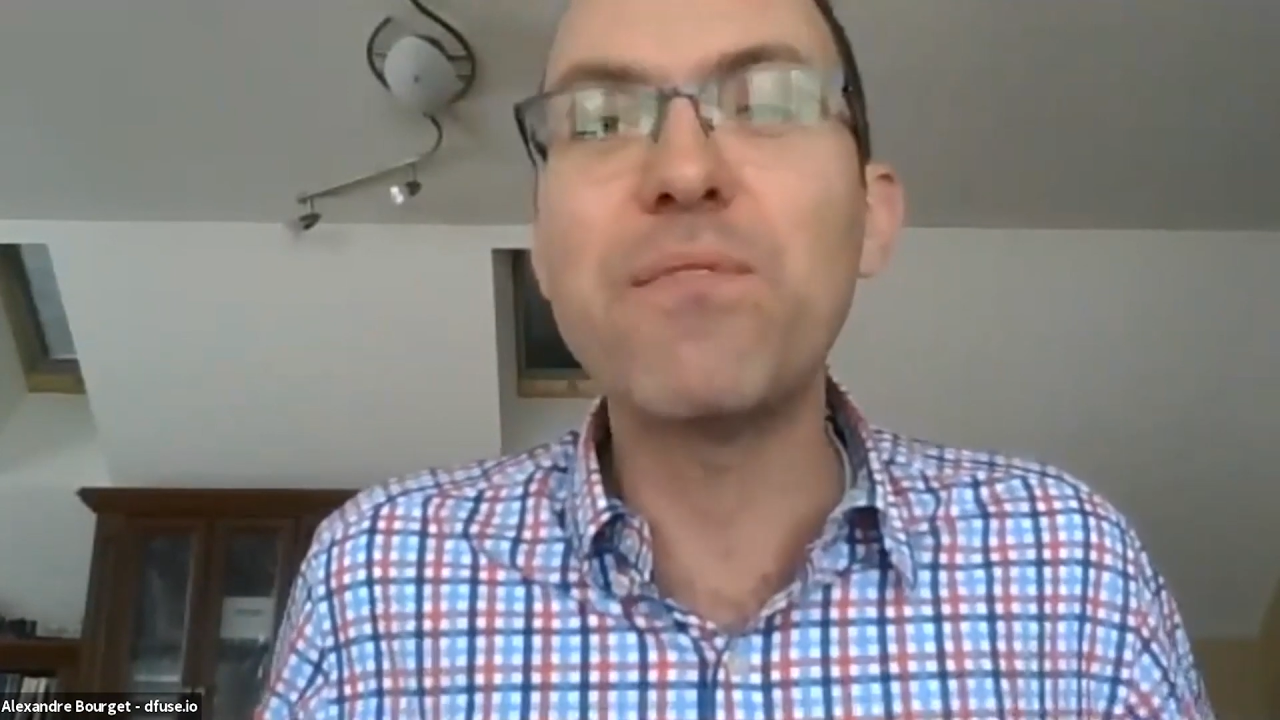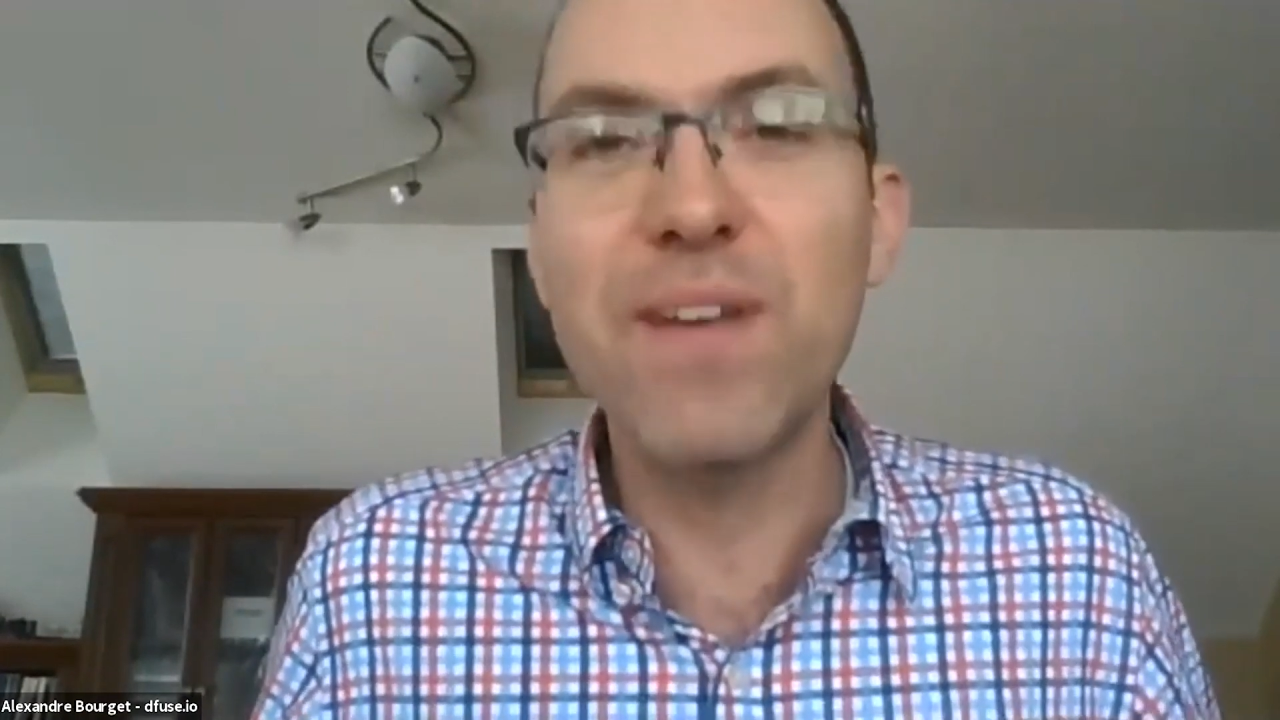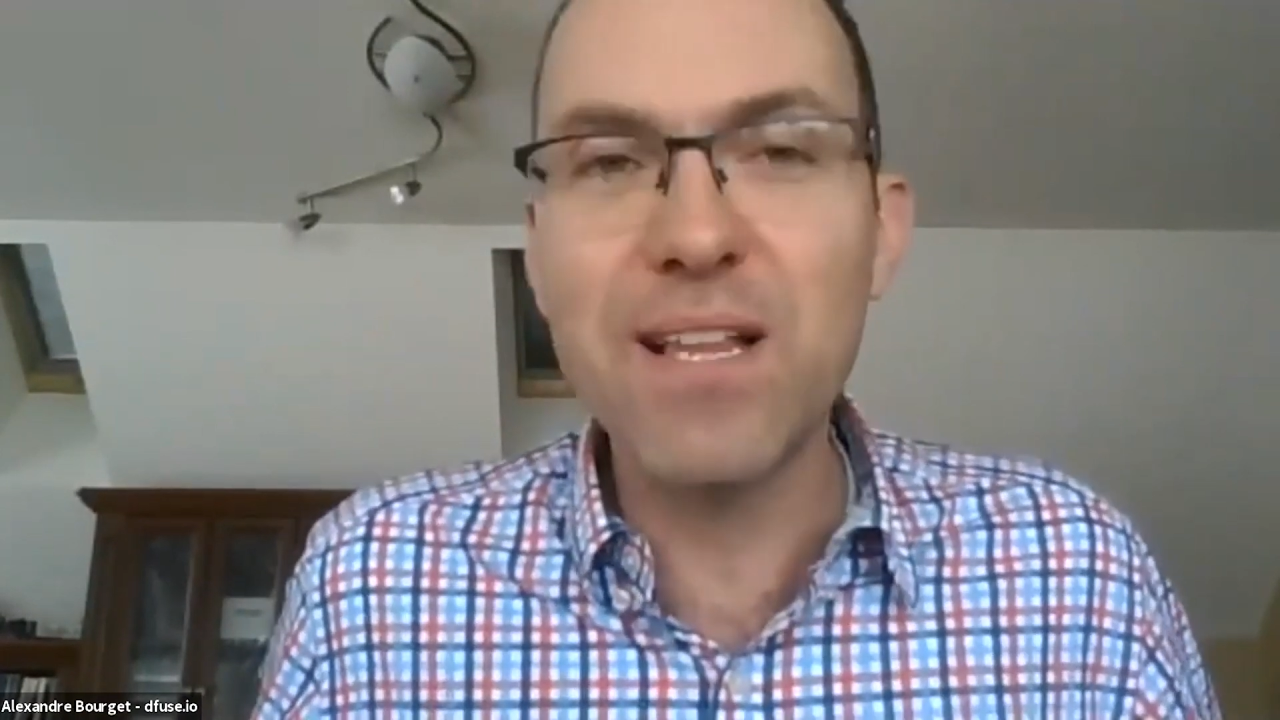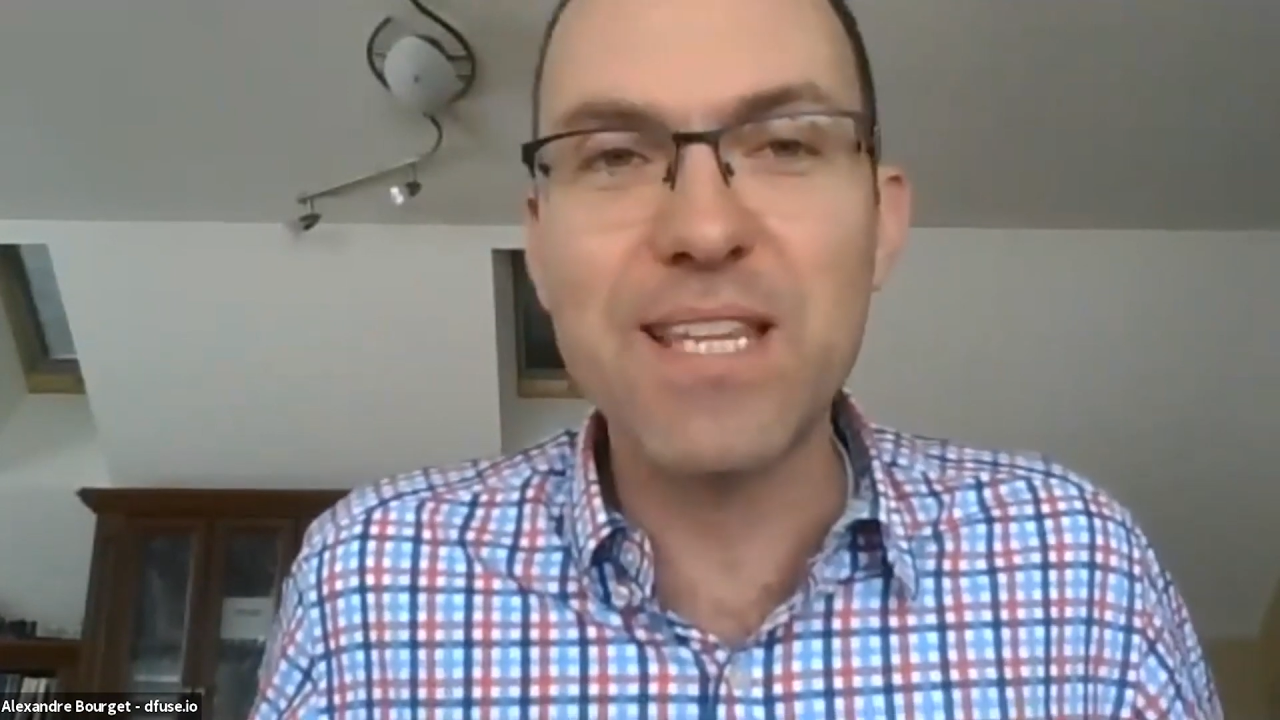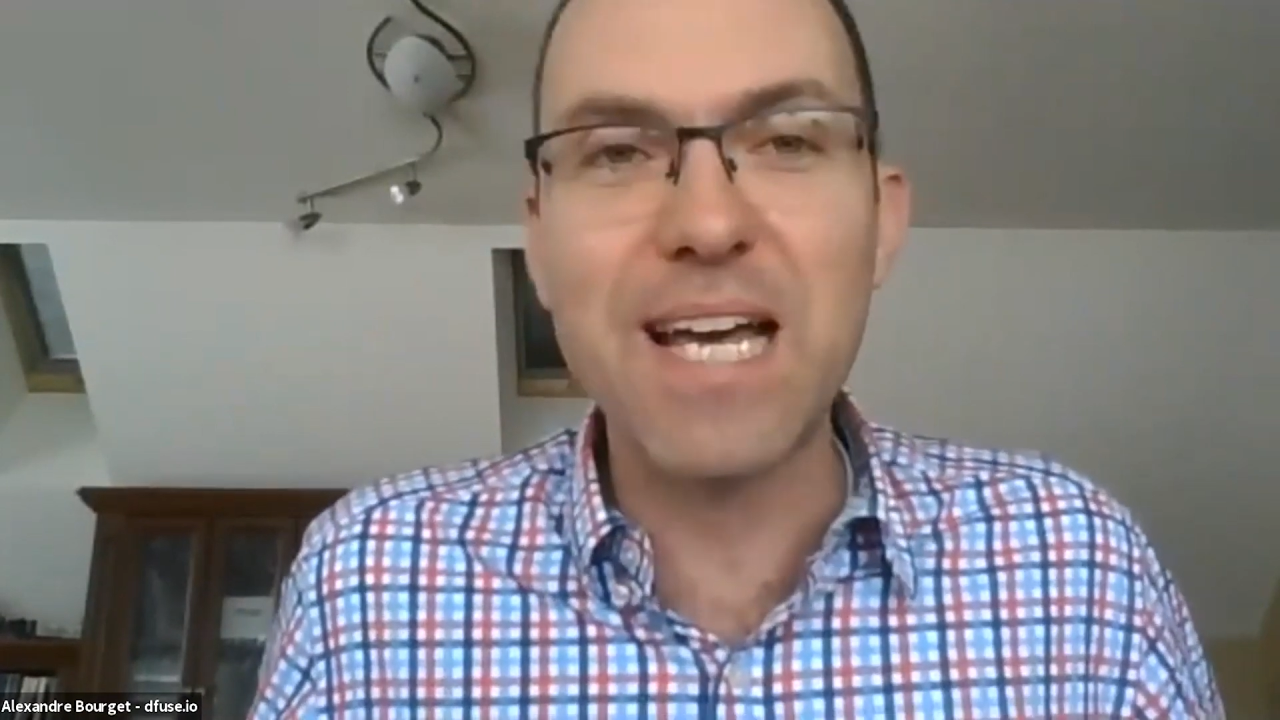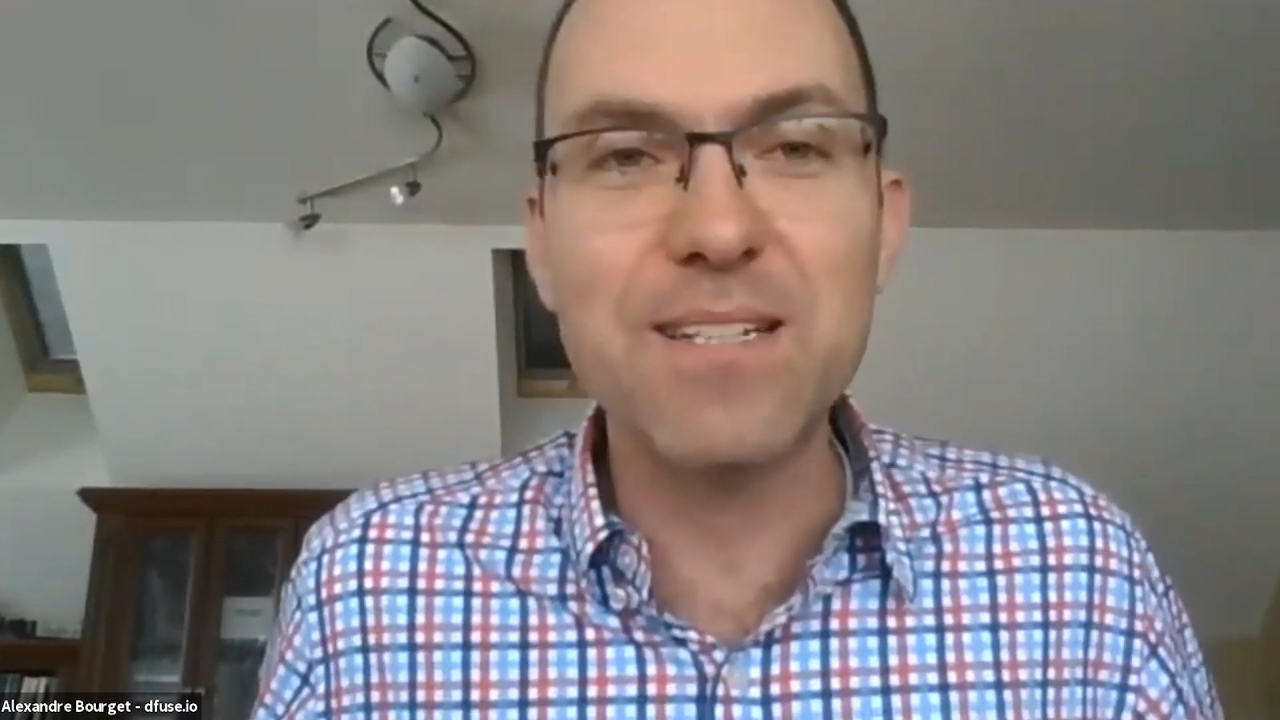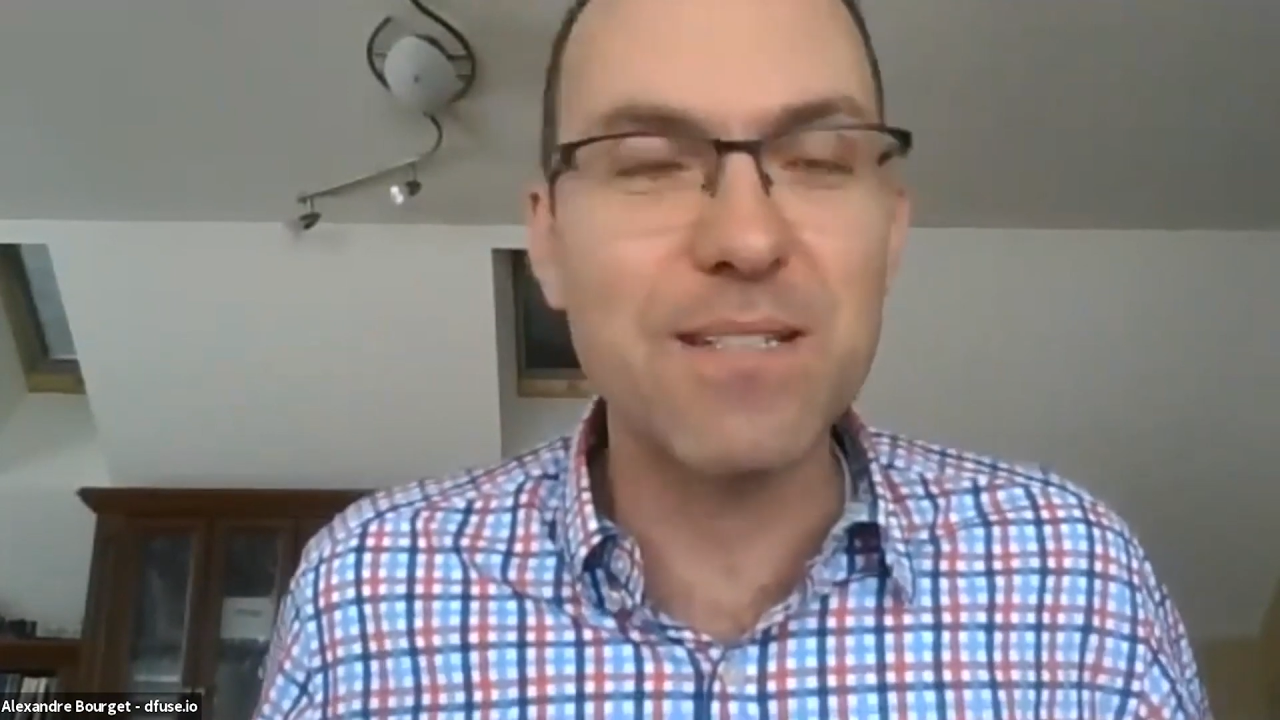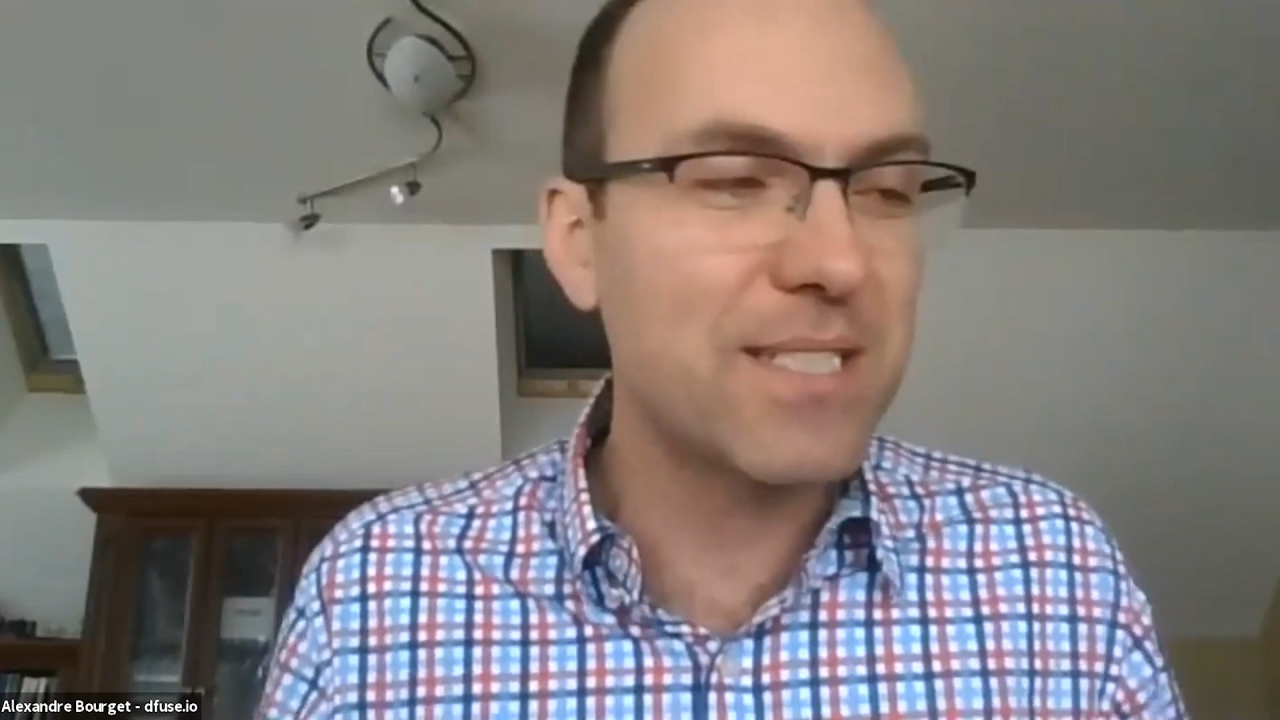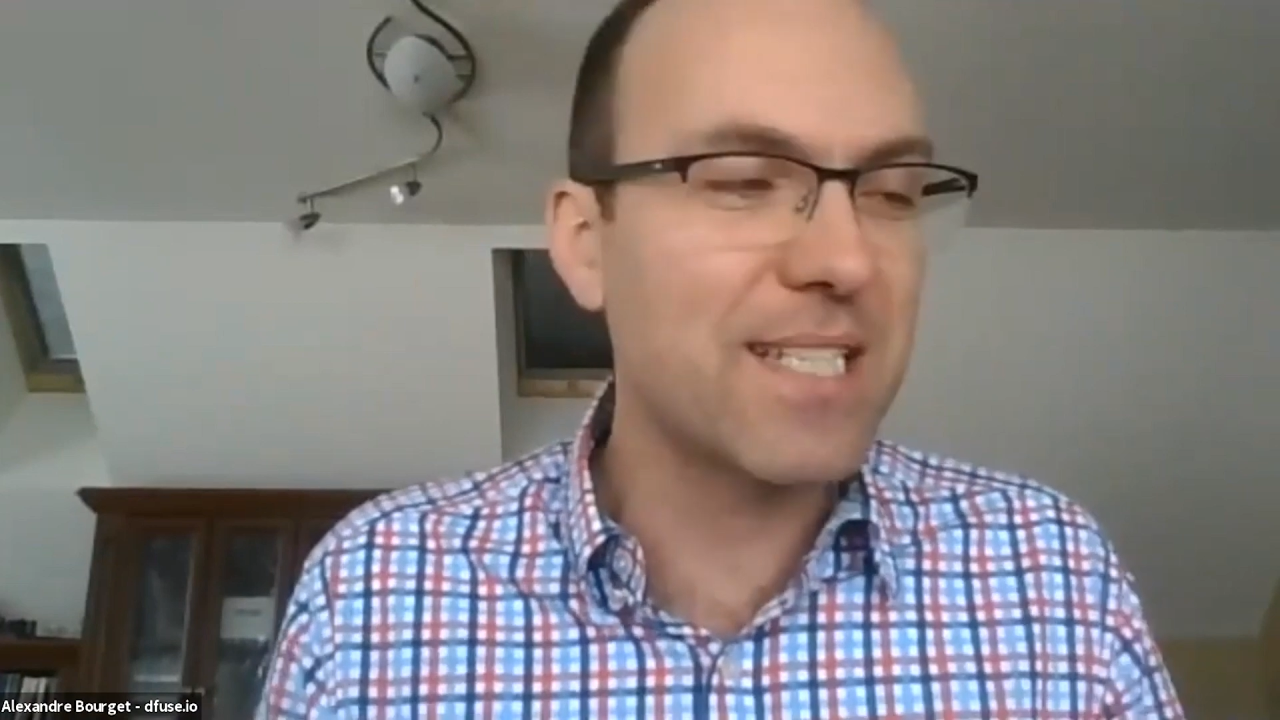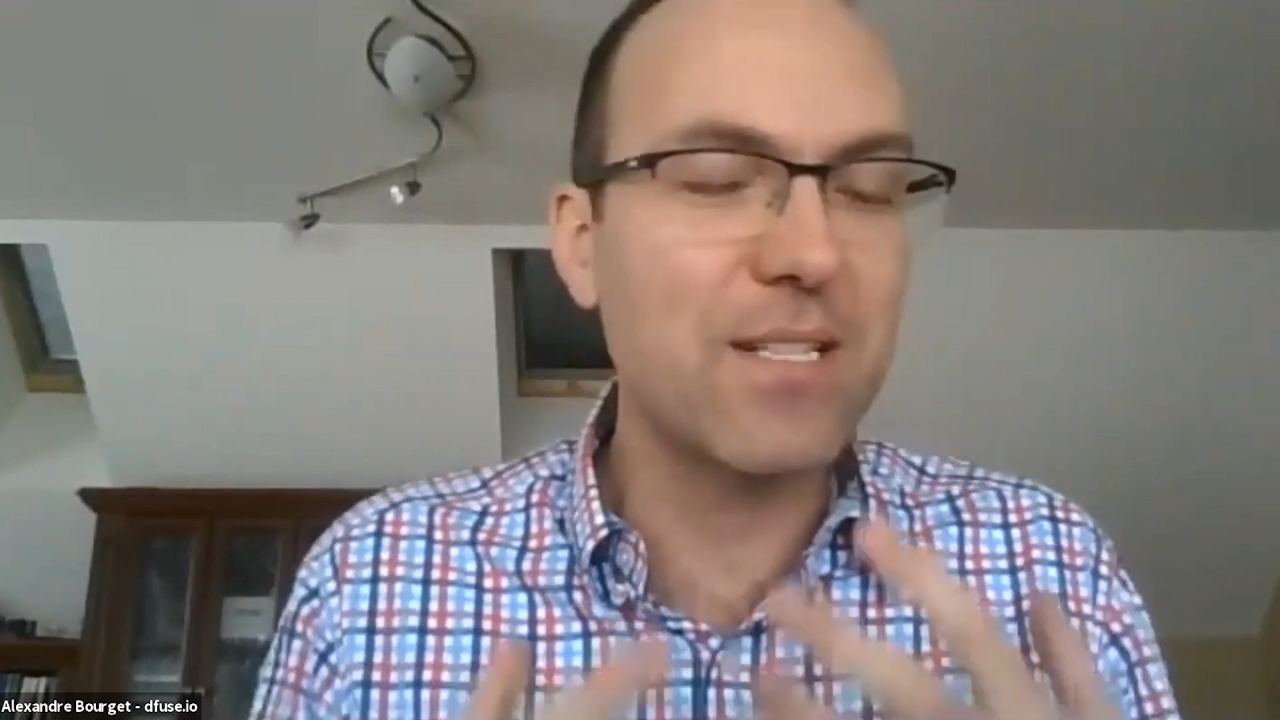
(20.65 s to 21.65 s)
felt that,
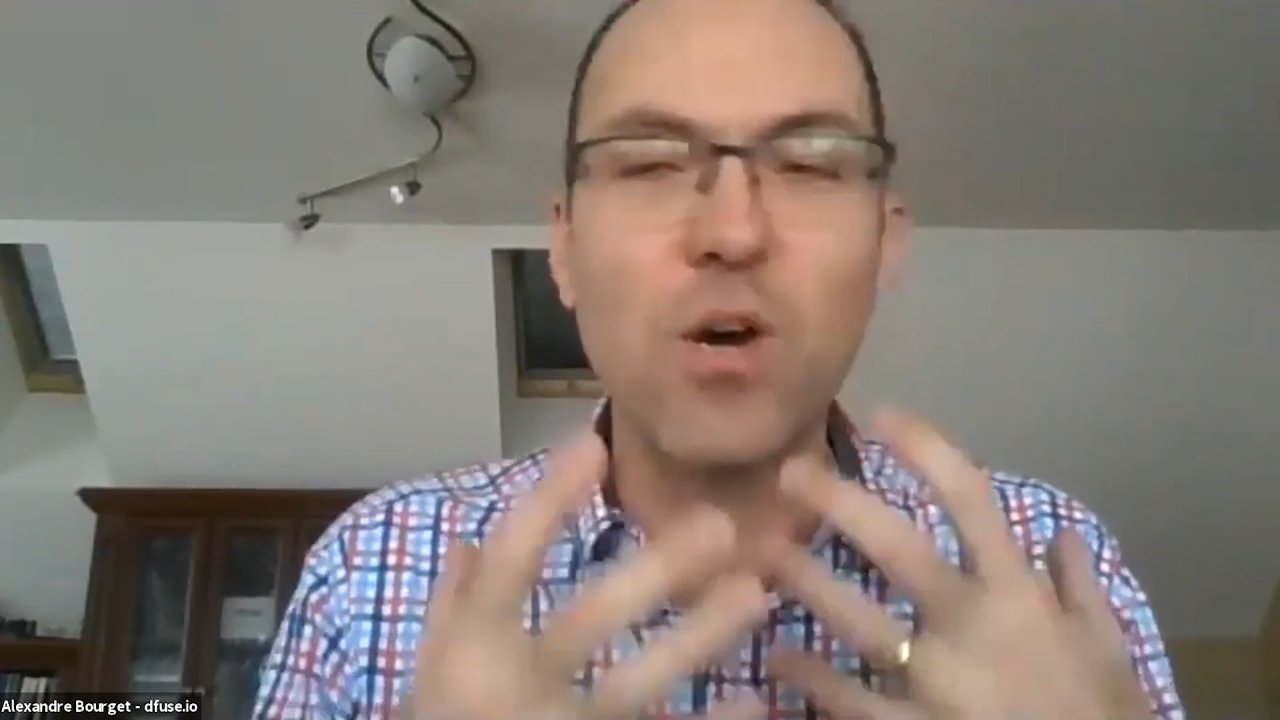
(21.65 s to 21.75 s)
we said,